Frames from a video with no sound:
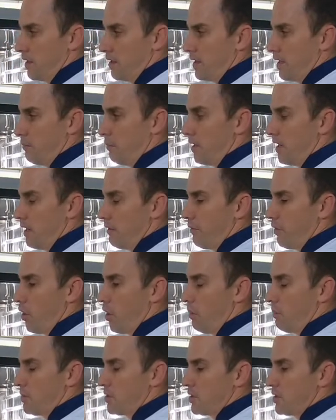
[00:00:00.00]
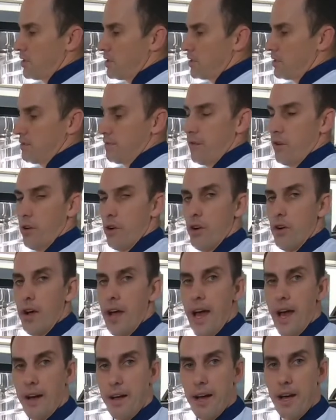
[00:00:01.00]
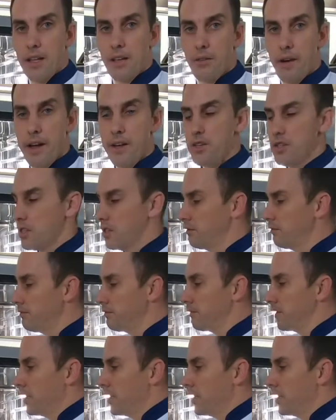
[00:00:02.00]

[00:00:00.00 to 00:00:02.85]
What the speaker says: Then we give it options for our coloration.